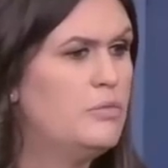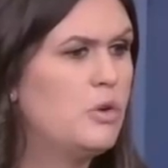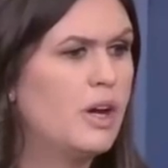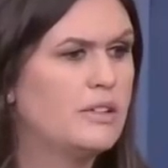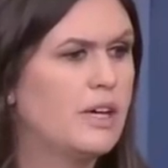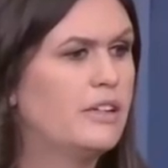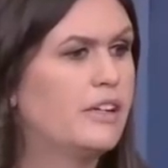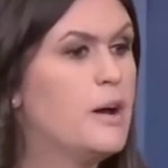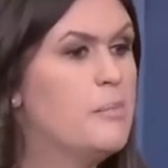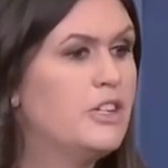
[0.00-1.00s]
You guys got to
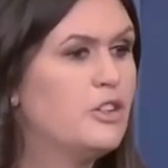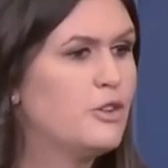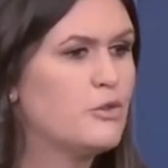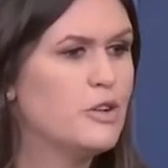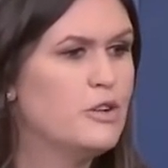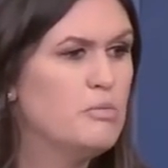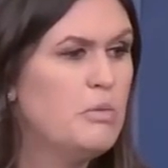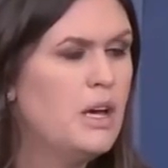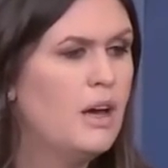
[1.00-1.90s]
come into the room